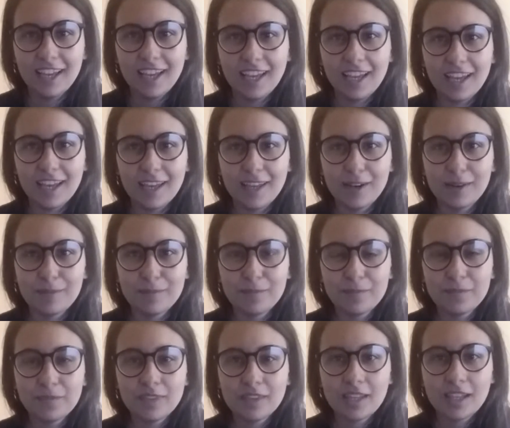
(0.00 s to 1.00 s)

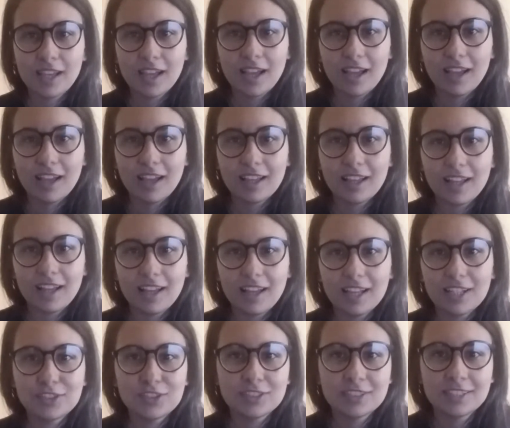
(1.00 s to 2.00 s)
And
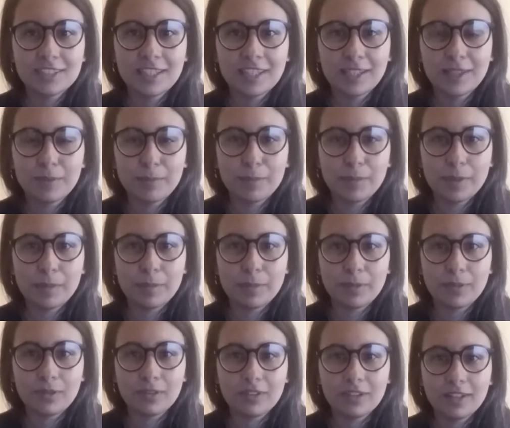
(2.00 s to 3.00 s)
I just think that
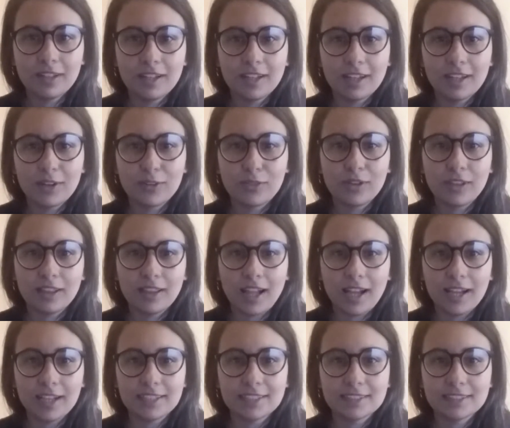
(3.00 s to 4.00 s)
people
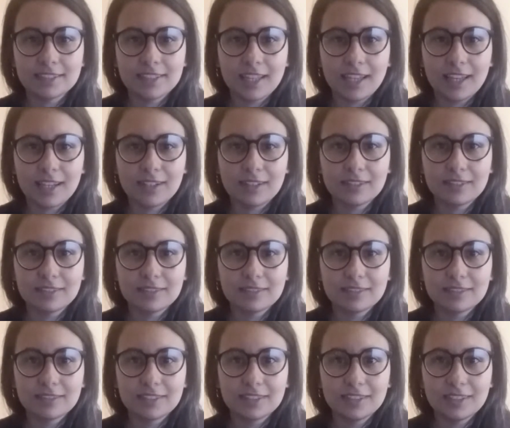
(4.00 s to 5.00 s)
realize that
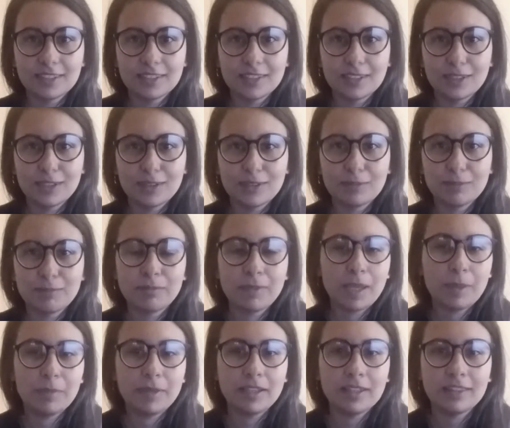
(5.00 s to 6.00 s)

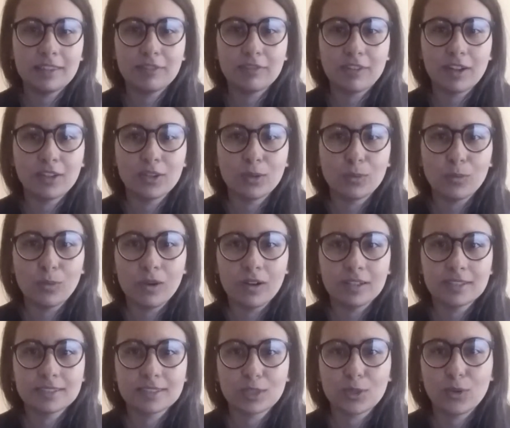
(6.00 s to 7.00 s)
maybe the fandom
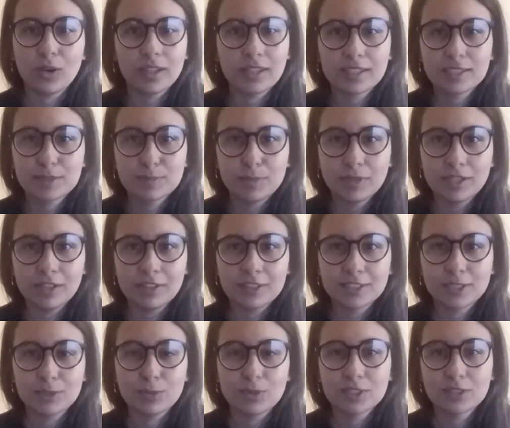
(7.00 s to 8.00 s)
was a great
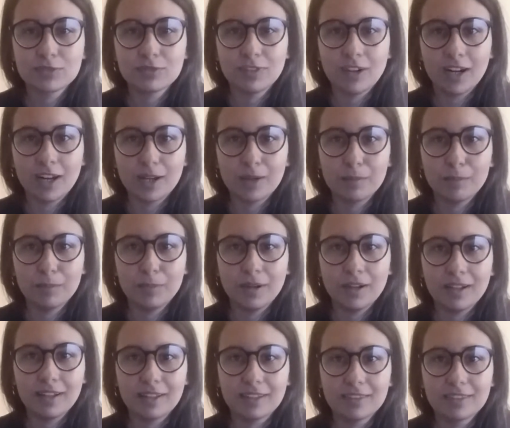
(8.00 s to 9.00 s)
experience, it was fun,
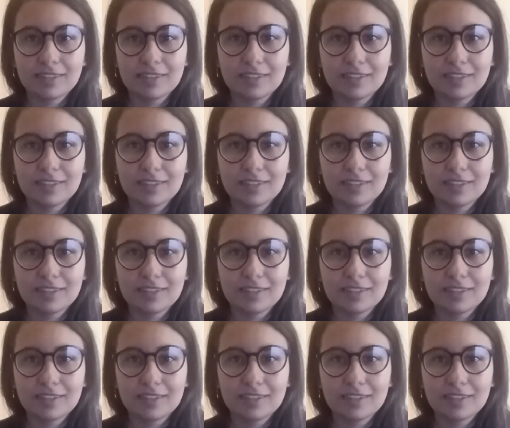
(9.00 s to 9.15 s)
but